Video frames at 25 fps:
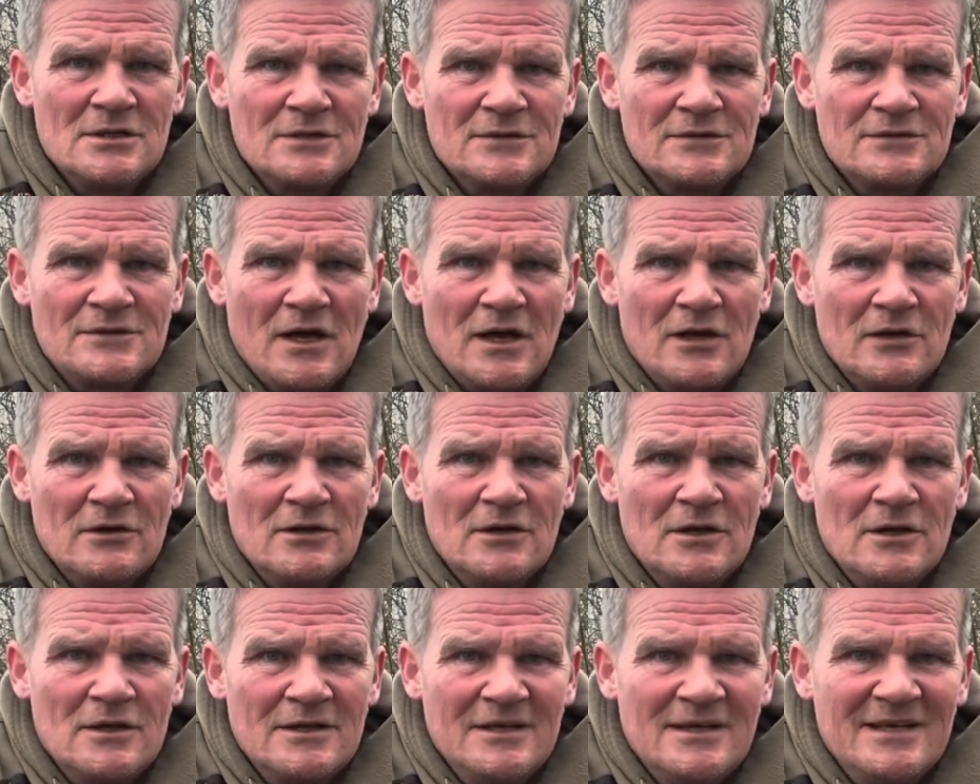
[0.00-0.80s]
So
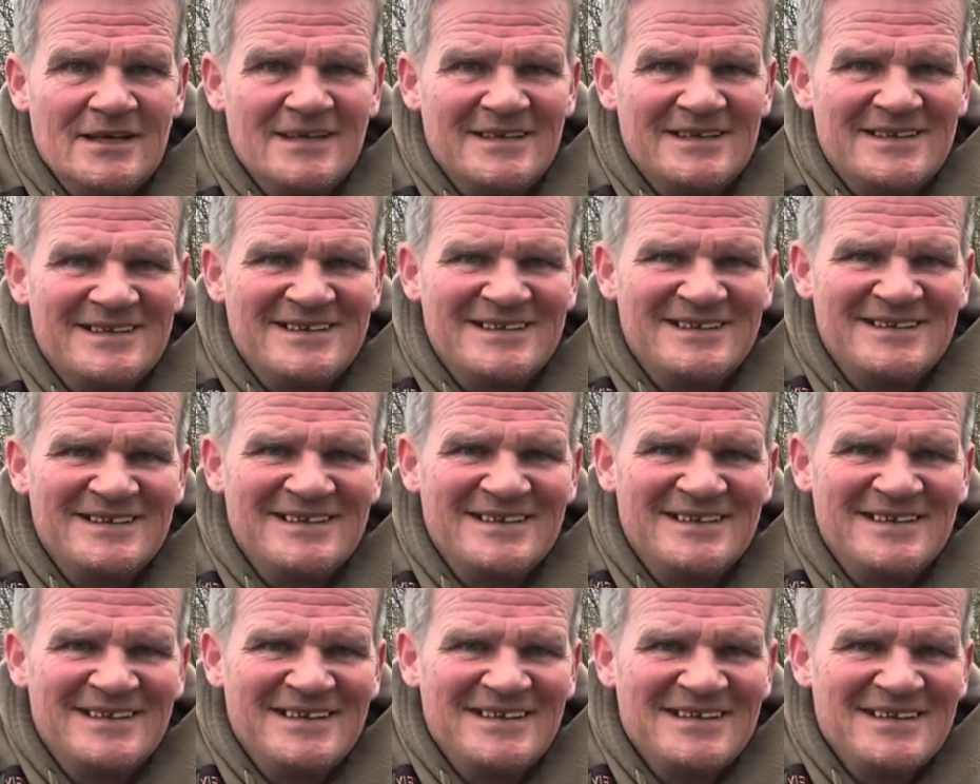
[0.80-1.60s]
yeah,
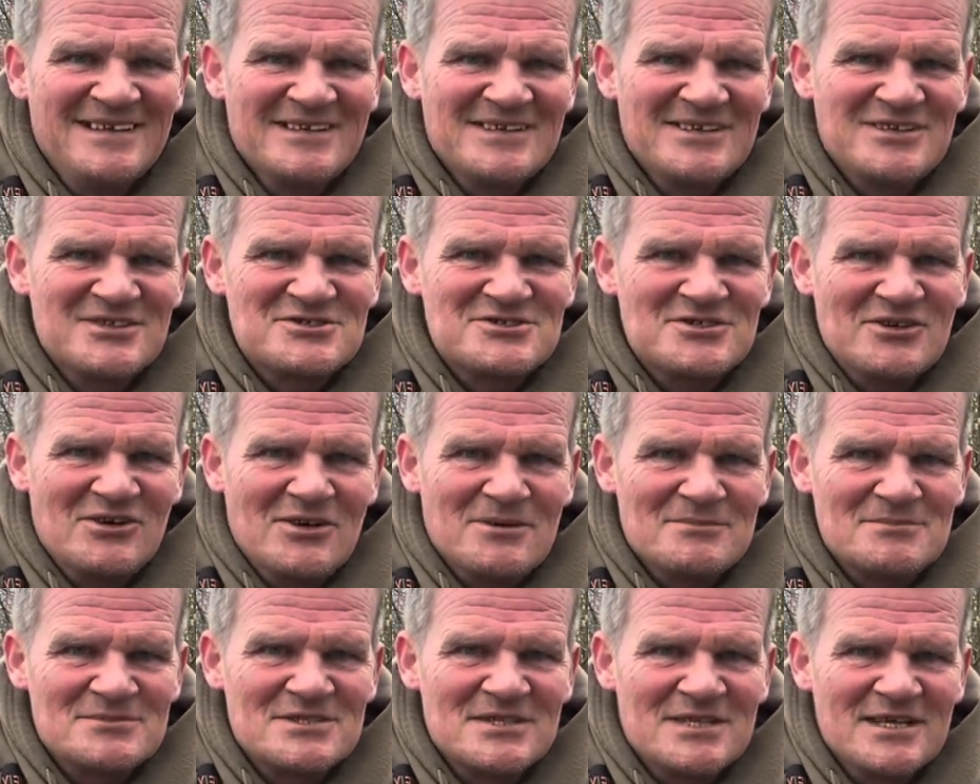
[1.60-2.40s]
good
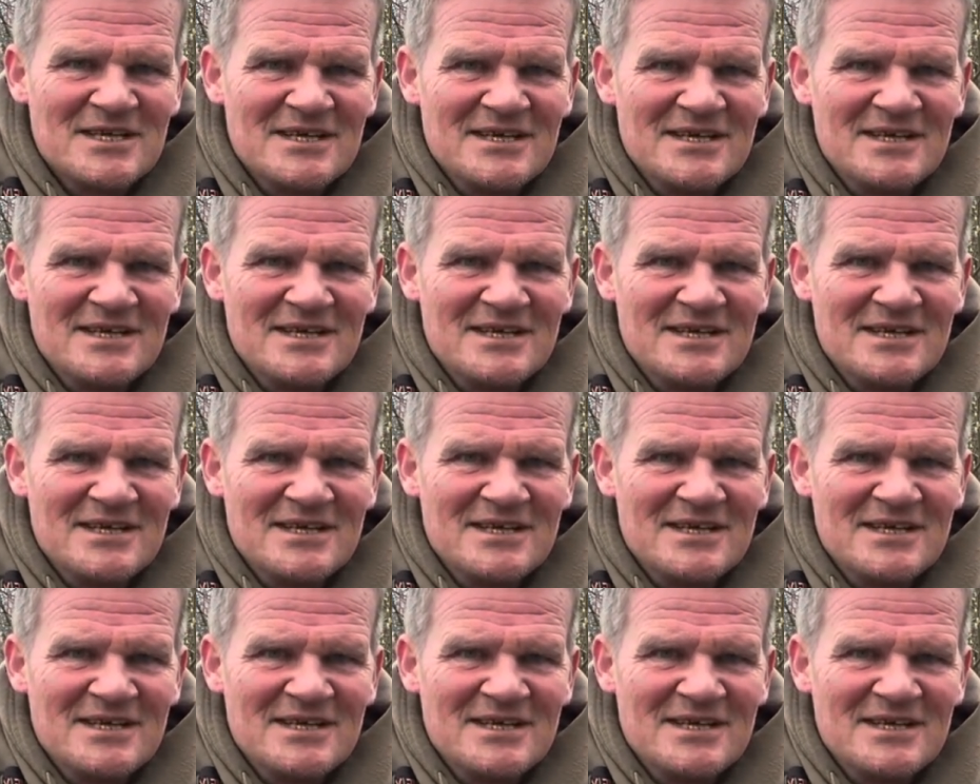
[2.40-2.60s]
times.